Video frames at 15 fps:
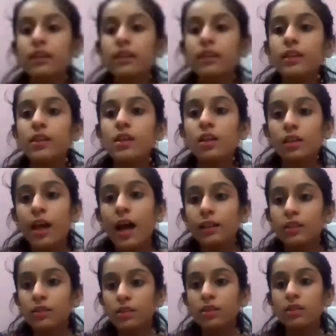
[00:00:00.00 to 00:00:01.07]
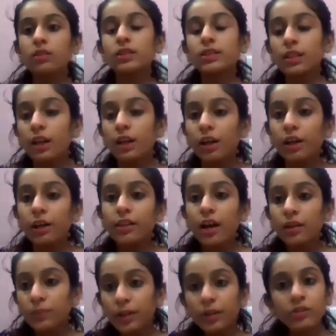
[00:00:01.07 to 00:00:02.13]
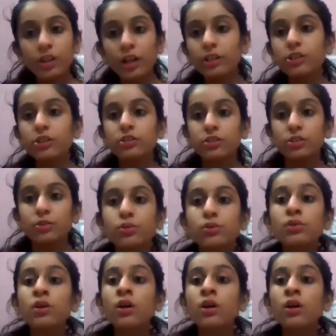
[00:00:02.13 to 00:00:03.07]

that the slur that we're trying to do,